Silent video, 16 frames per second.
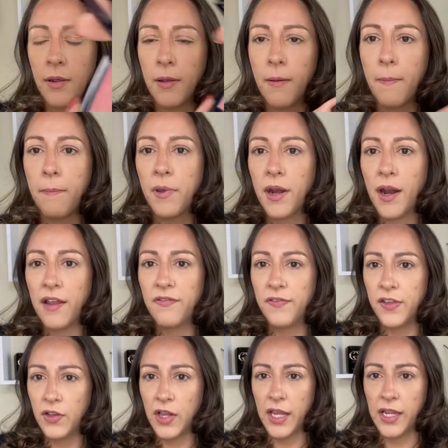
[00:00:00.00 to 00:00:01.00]
But I feel
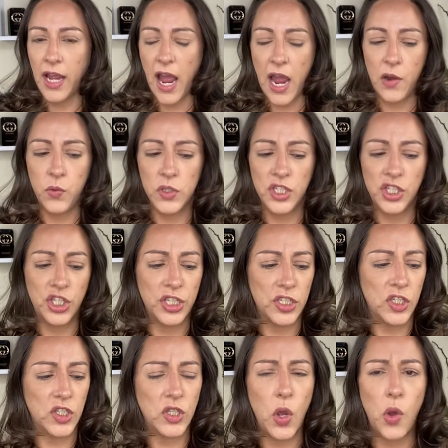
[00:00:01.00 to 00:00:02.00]
like I was just
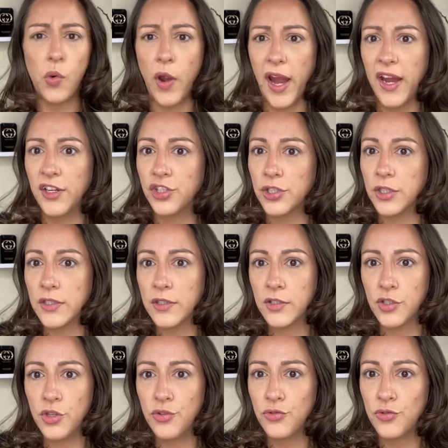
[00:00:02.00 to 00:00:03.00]
so anxious to
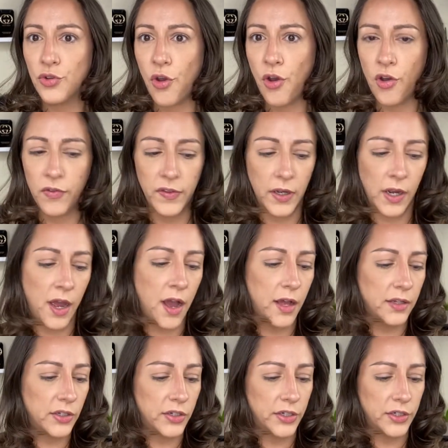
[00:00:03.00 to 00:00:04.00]
use all the
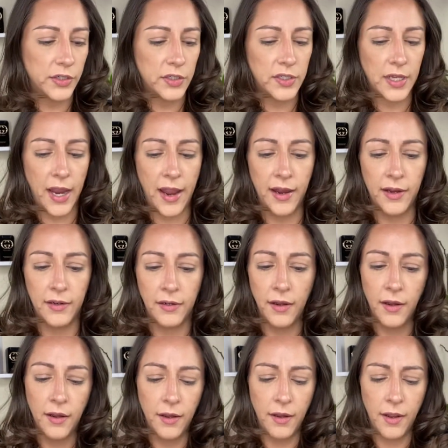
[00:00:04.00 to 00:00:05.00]
colors, and
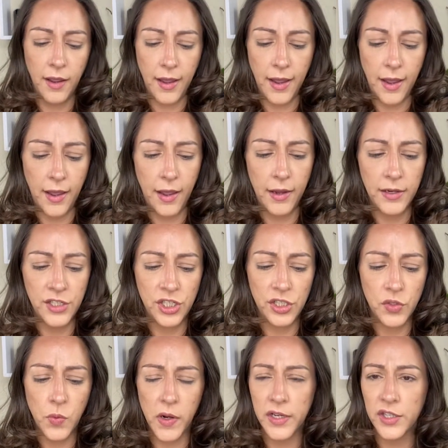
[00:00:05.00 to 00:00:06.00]
I just
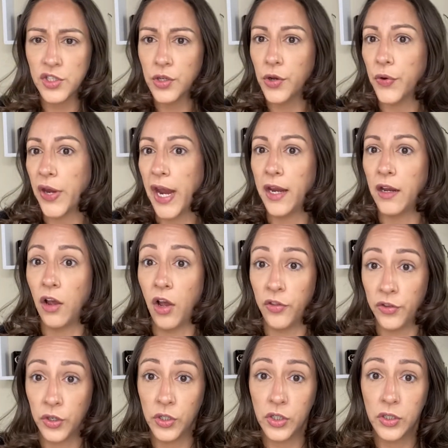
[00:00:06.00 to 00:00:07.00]
wanted to create
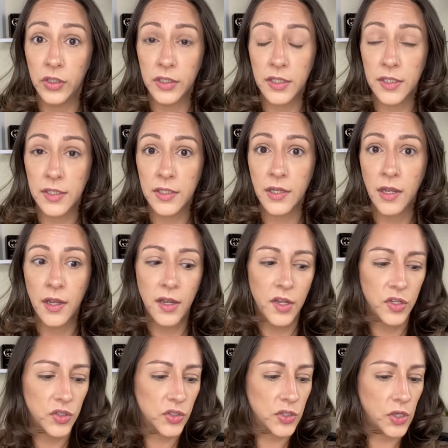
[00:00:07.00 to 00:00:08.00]
other looks.
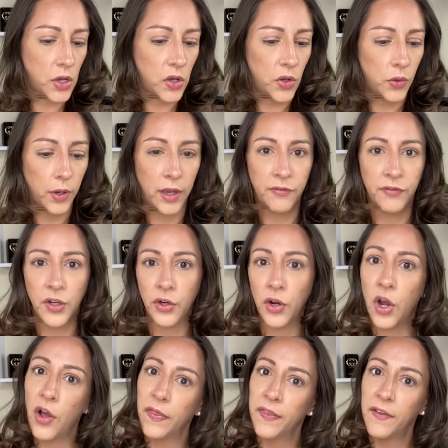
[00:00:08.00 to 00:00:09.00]
So if you're
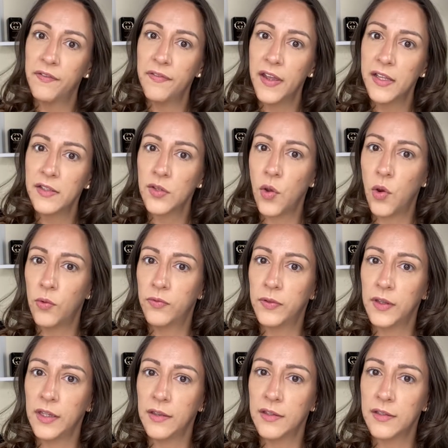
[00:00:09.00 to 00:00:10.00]
on the fence,
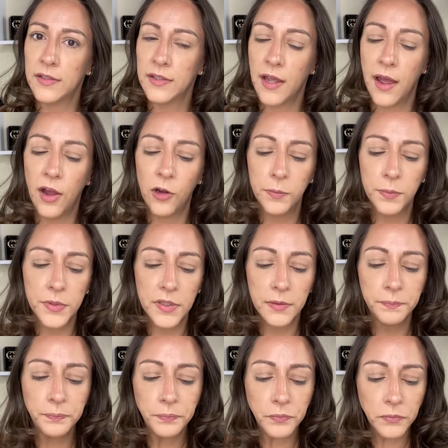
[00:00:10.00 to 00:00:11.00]
hopefully this helps.
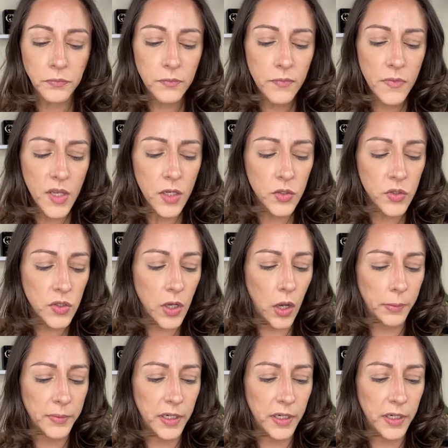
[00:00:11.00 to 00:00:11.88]
So I'm gonna